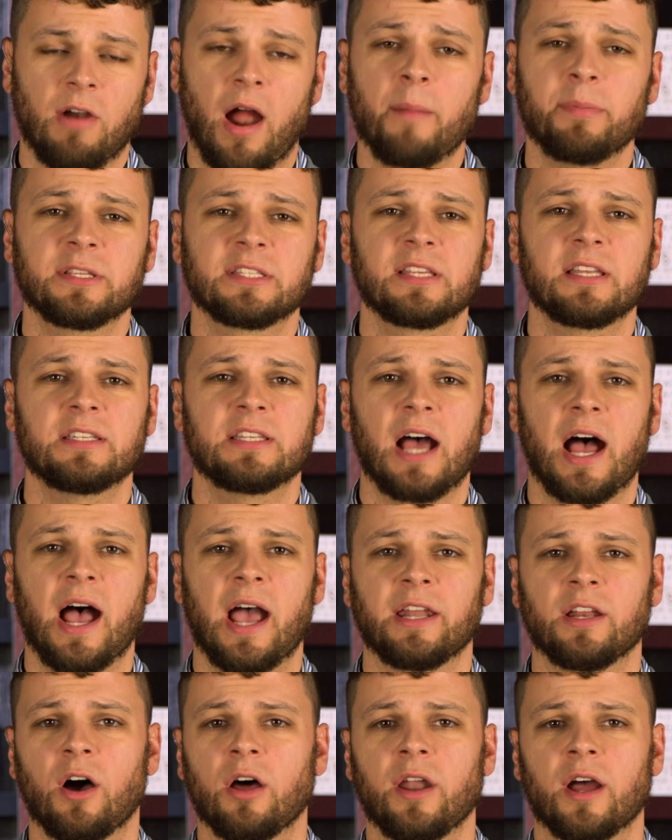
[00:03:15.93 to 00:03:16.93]
Robinson
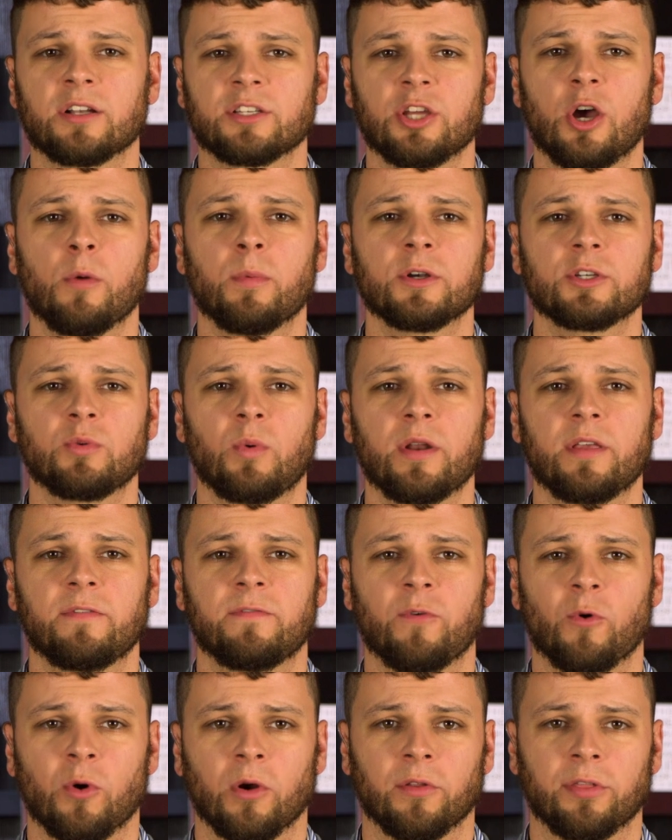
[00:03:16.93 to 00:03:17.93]
died on October
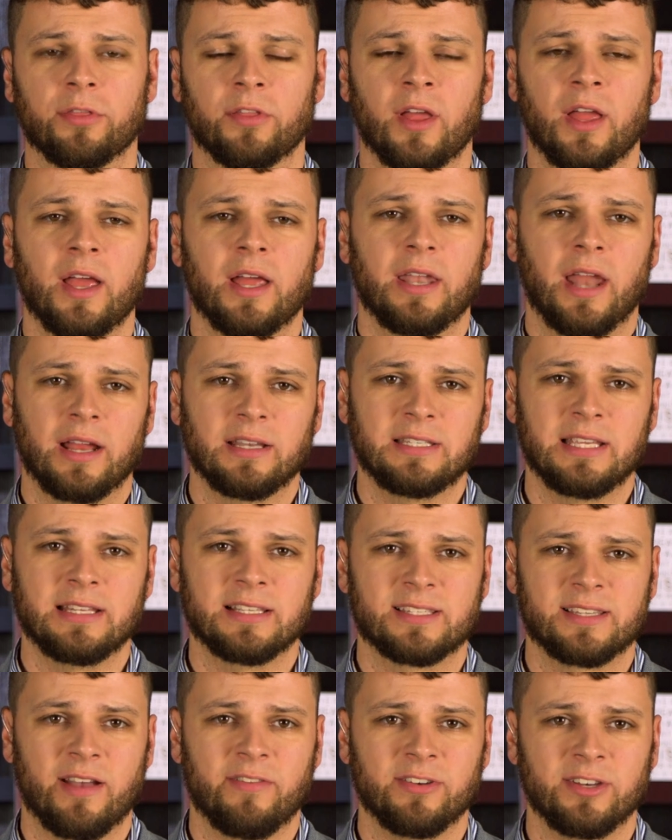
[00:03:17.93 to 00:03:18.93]
24th,
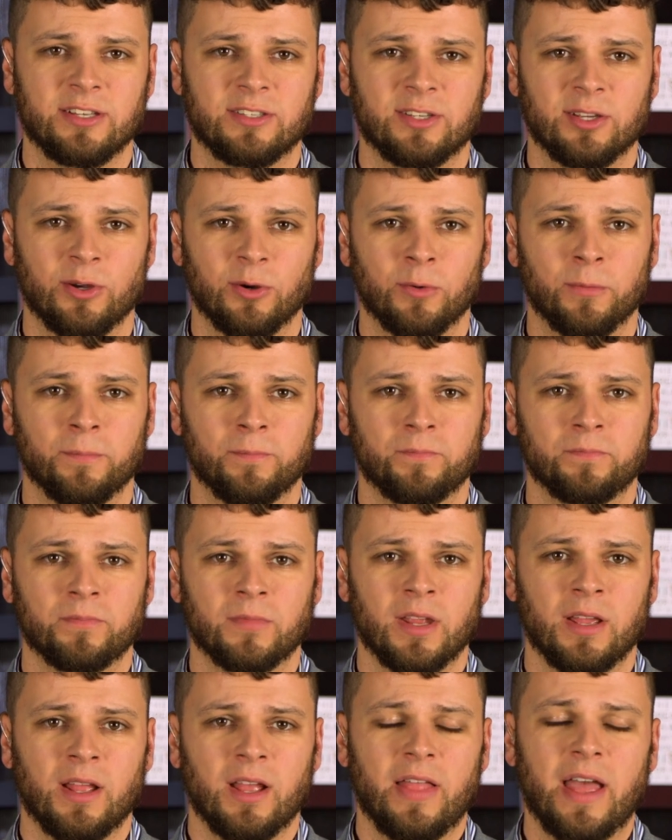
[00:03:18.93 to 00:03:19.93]
1972.
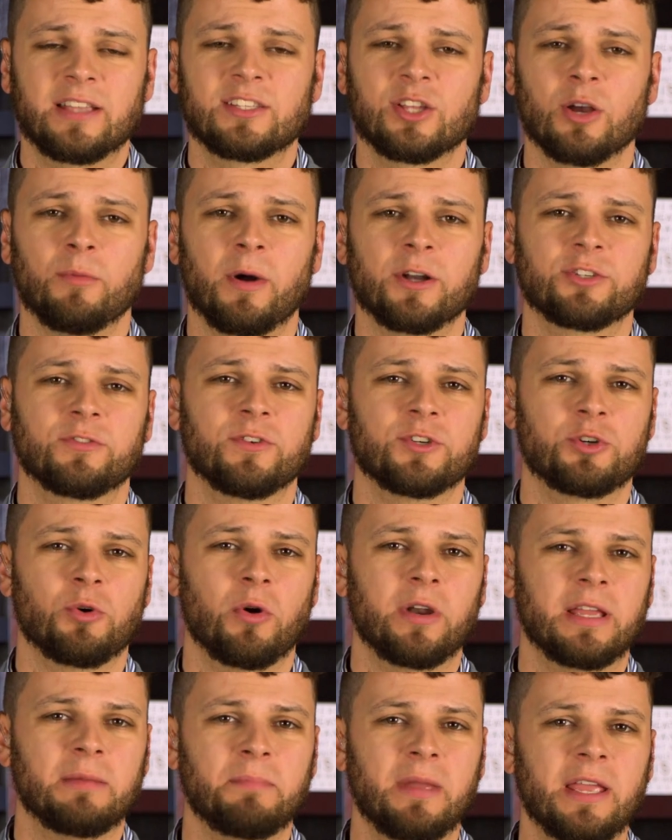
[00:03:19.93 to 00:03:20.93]
Thanks so much for
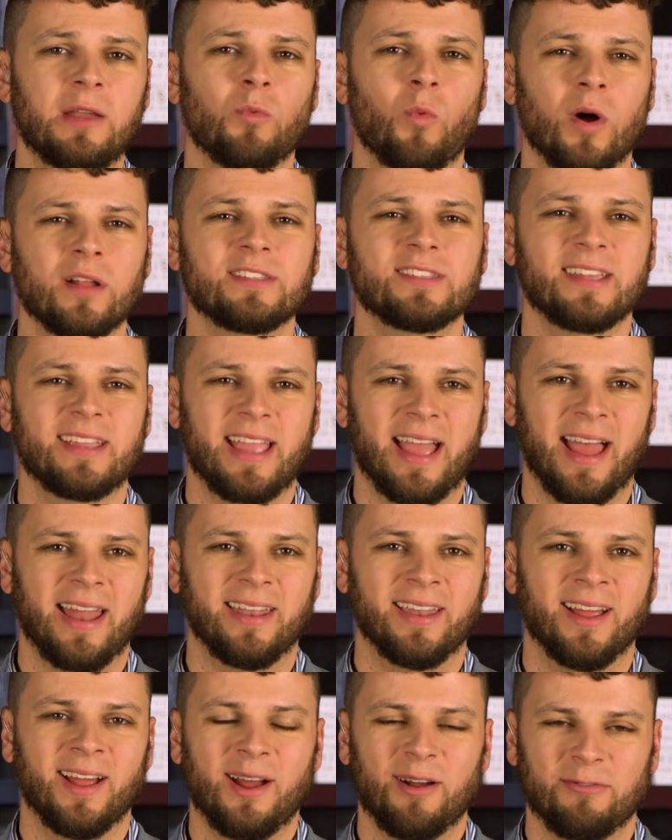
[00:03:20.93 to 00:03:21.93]
joining me once
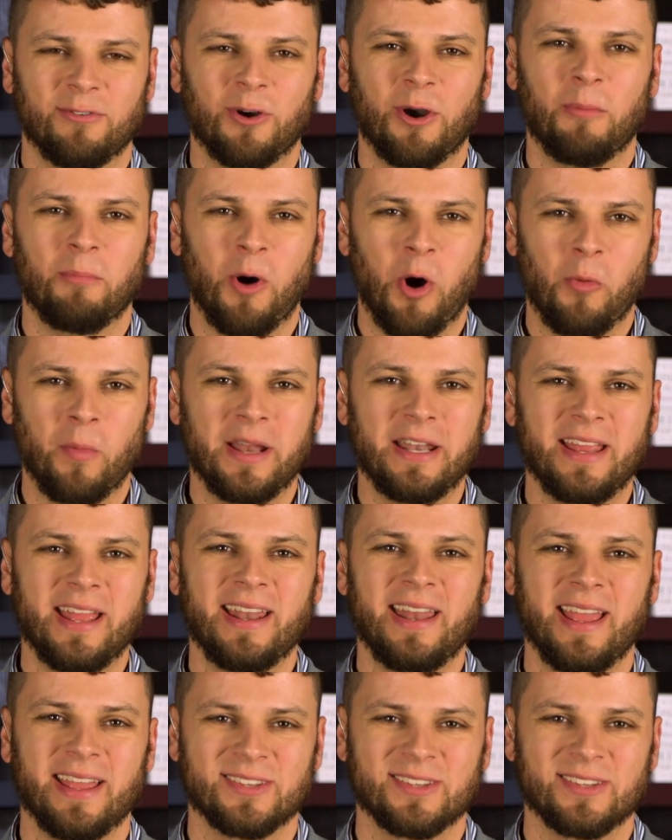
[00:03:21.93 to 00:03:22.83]
again for A Moment in